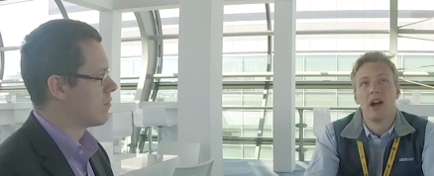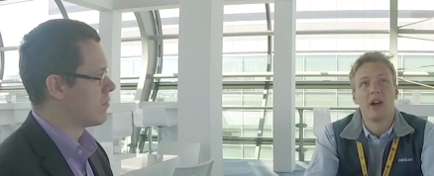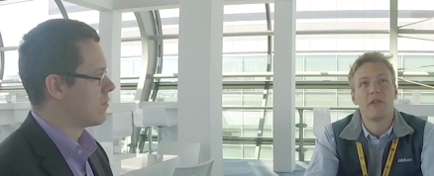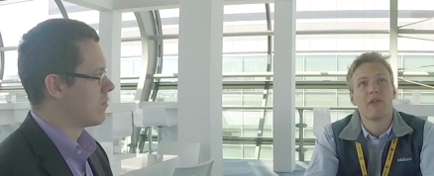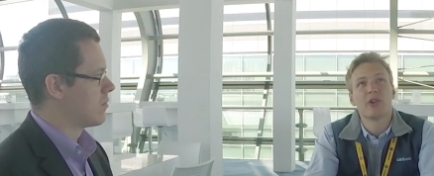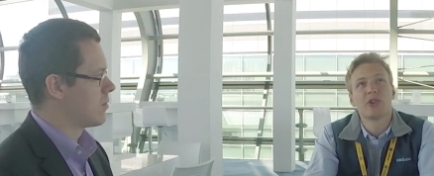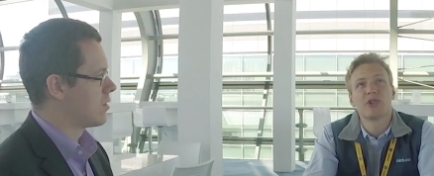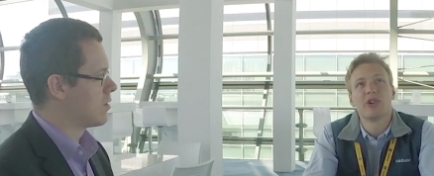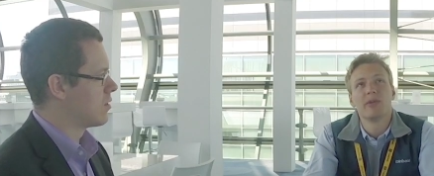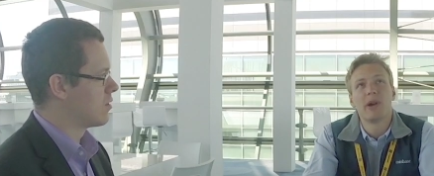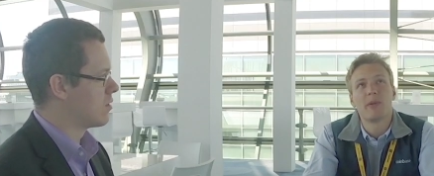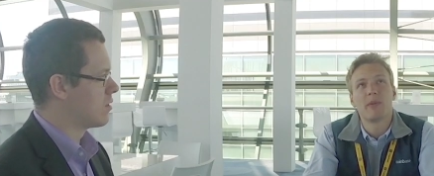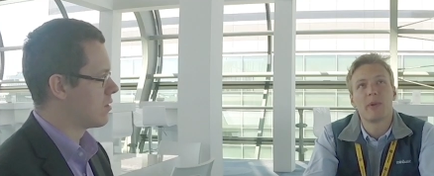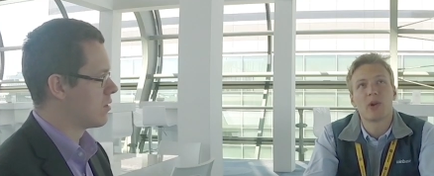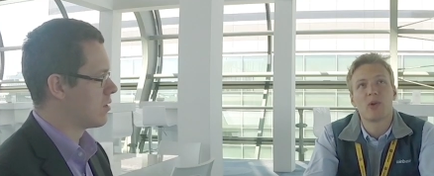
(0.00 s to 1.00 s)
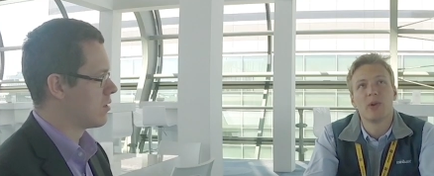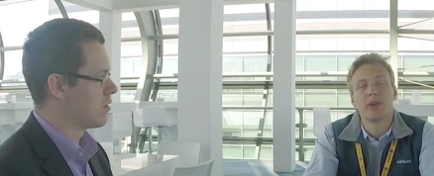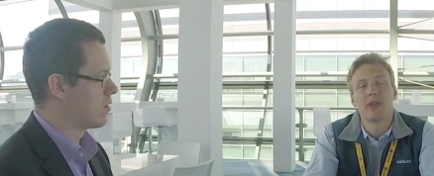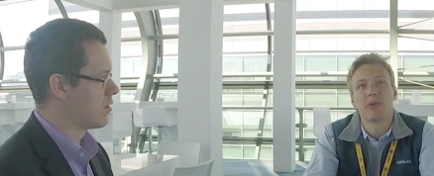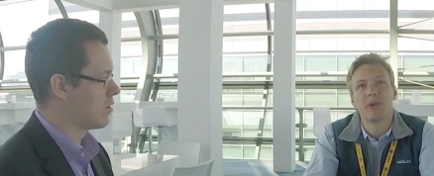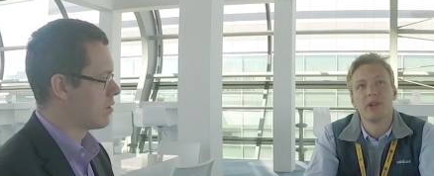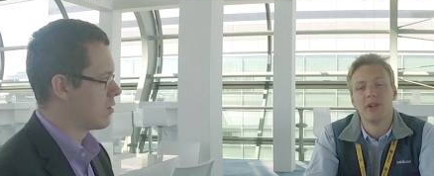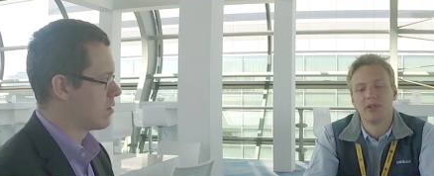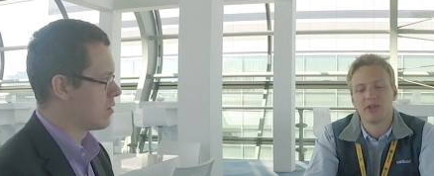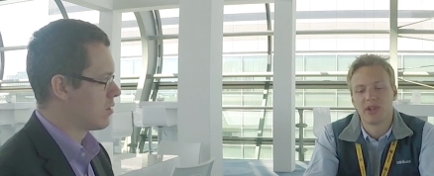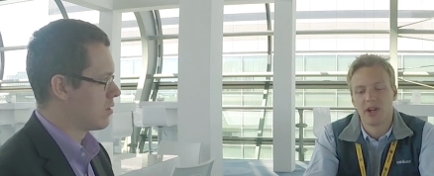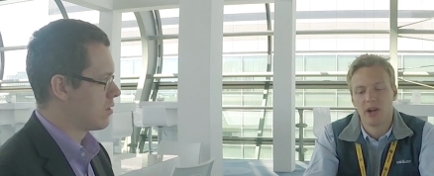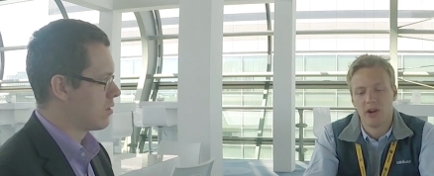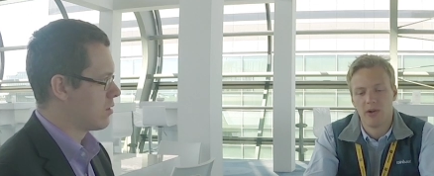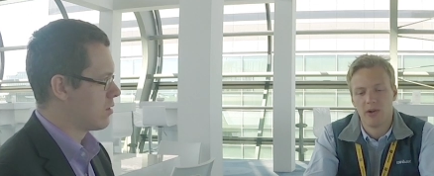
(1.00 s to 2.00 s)
Speaker 1: I first heard about Bitcoin three years
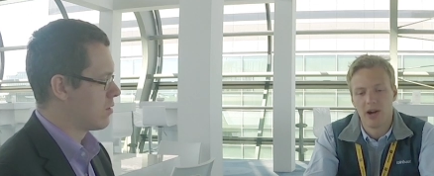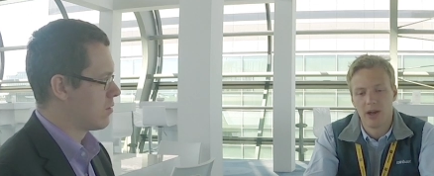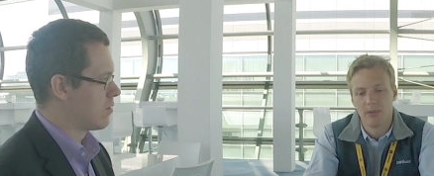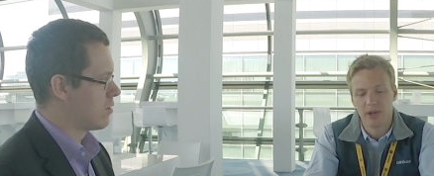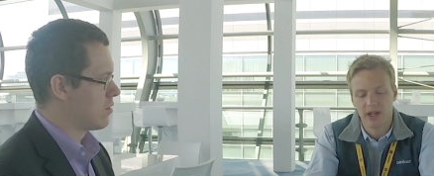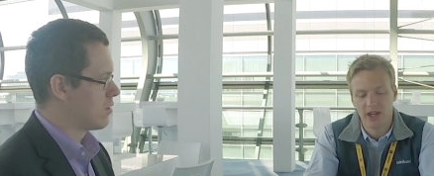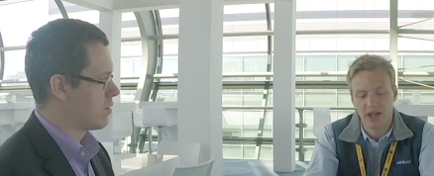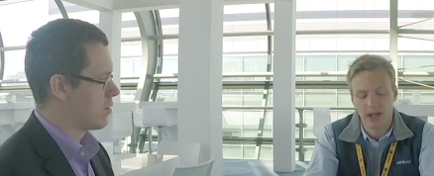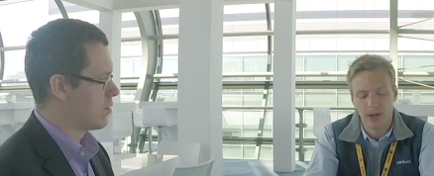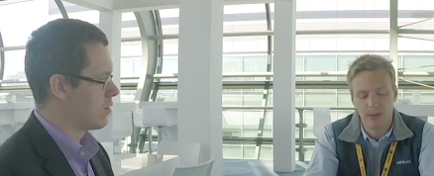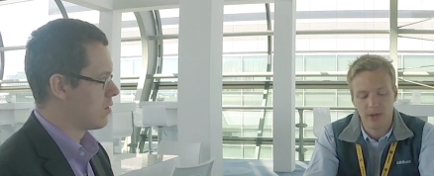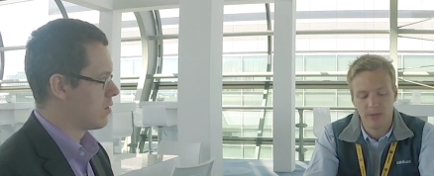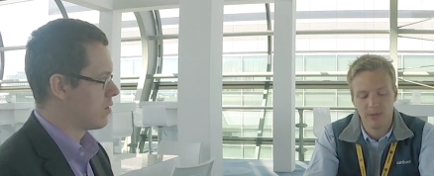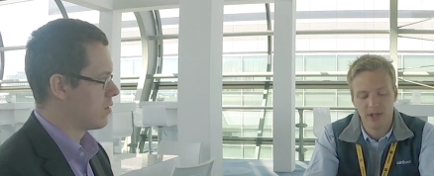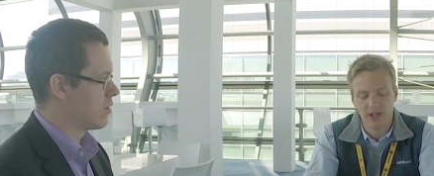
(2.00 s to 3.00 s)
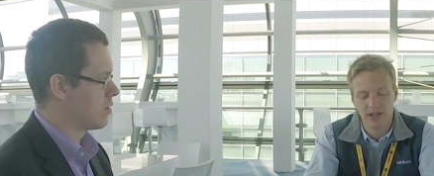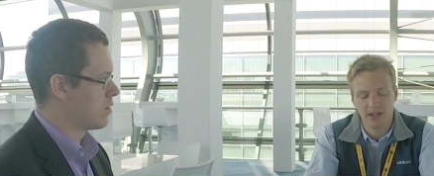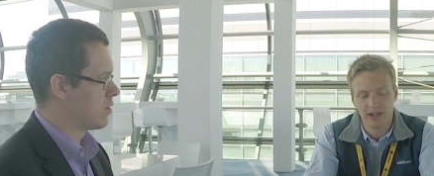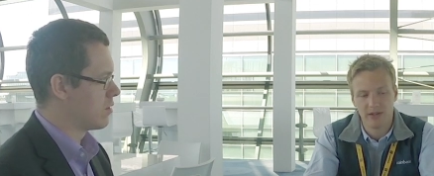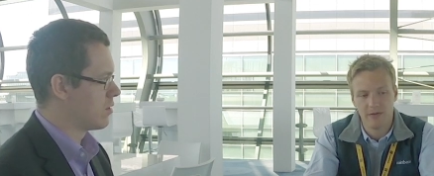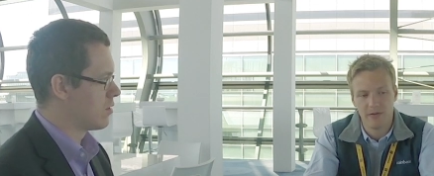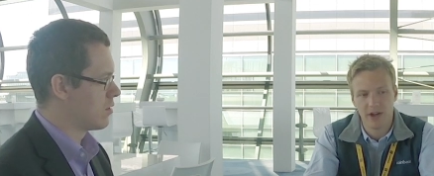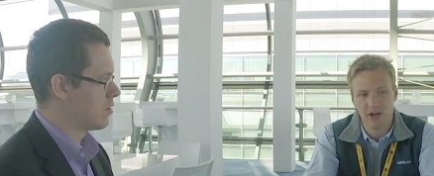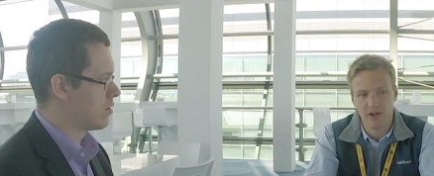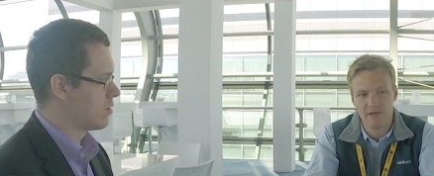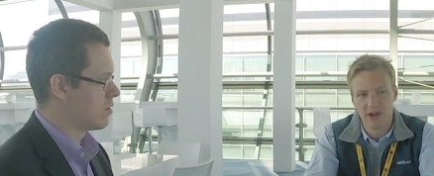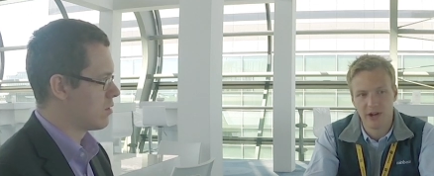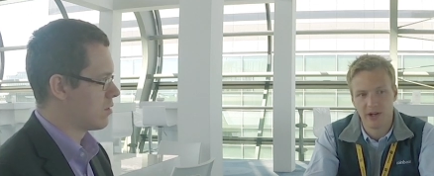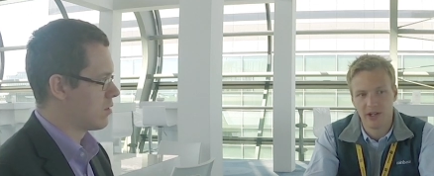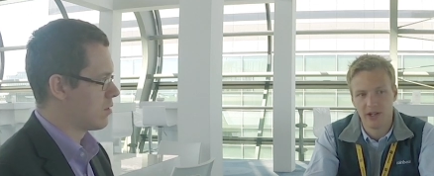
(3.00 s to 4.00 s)
ago. I became immediately very,
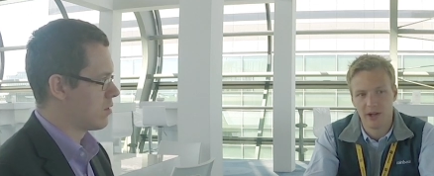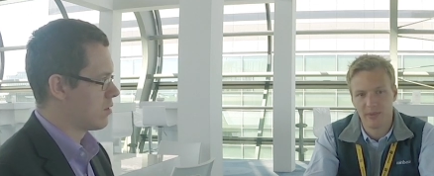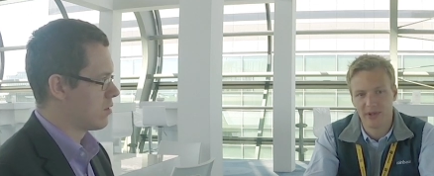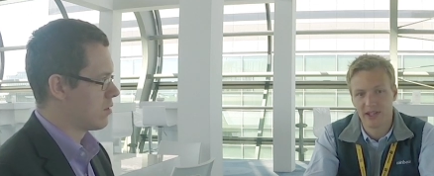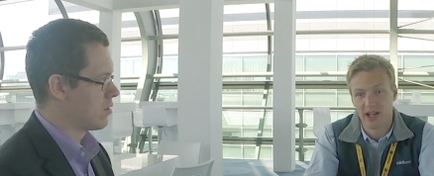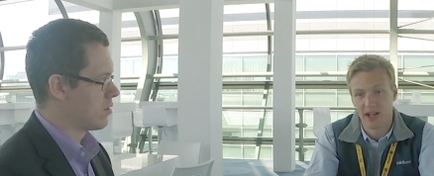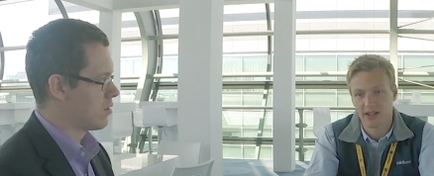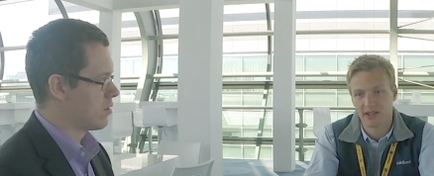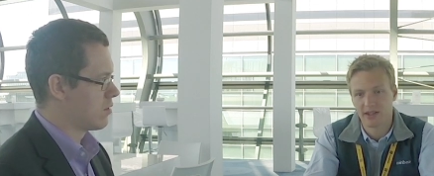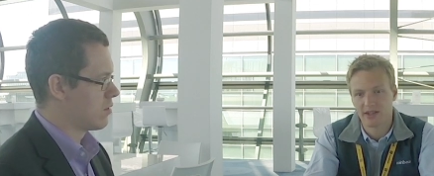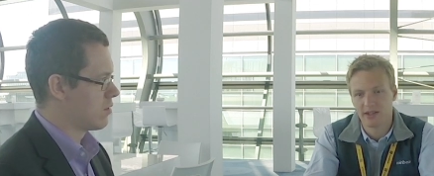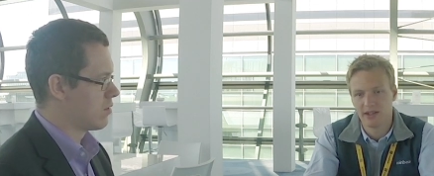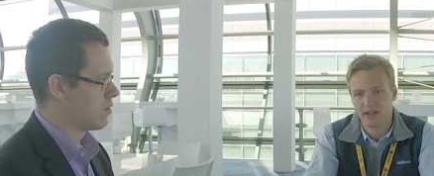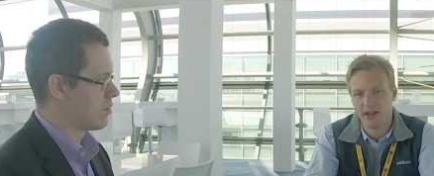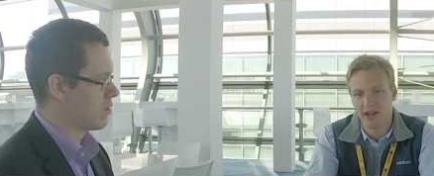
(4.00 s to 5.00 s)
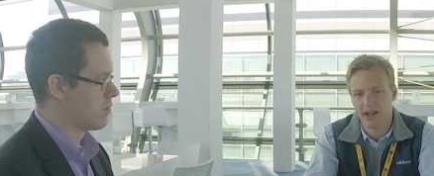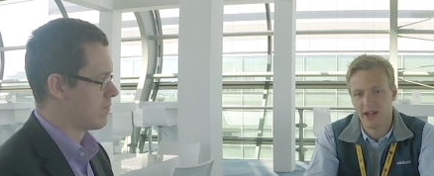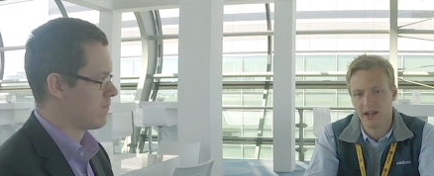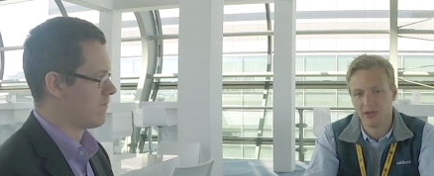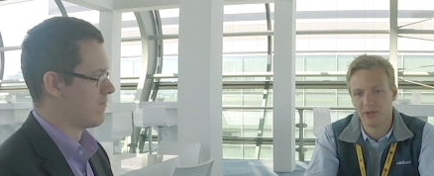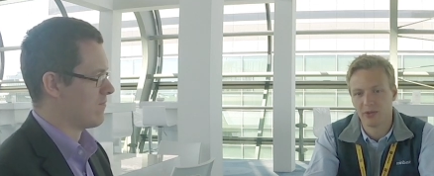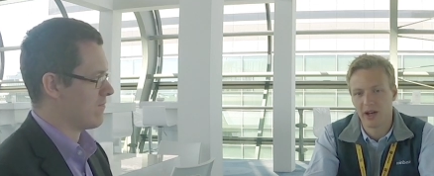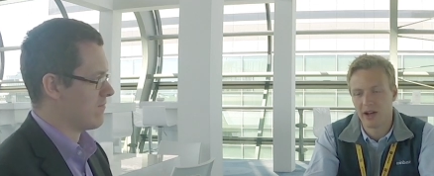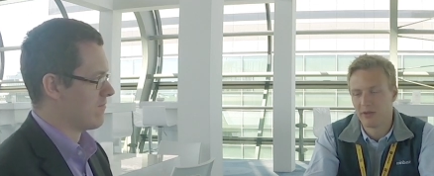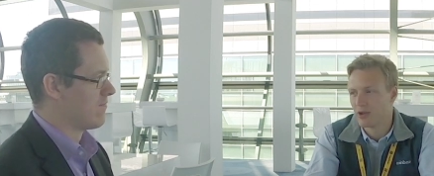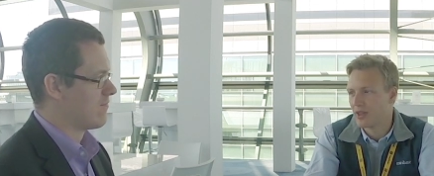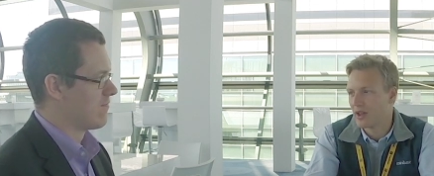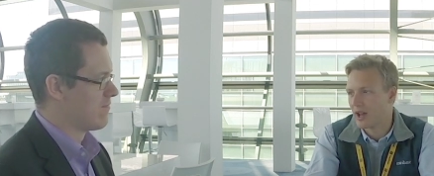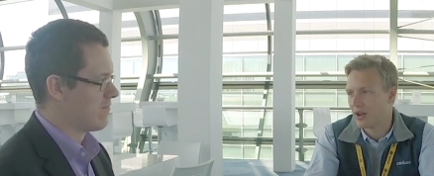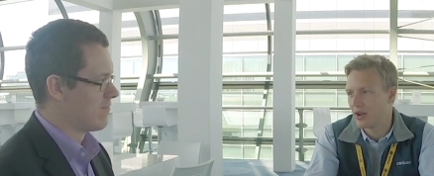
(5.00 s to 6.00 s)
very obsessed and read
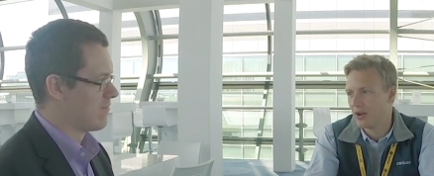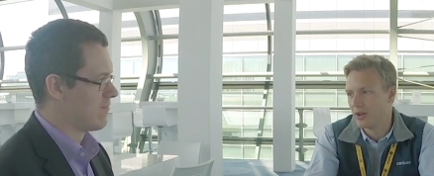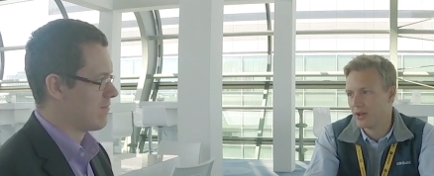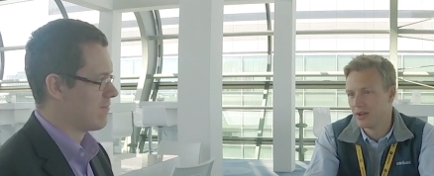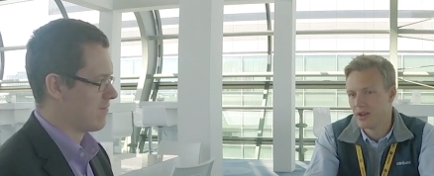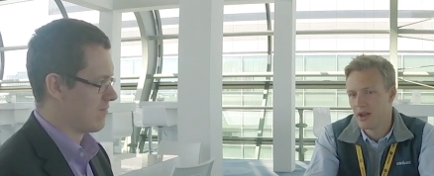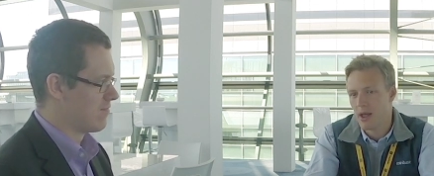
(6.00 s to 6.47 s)
everything I could.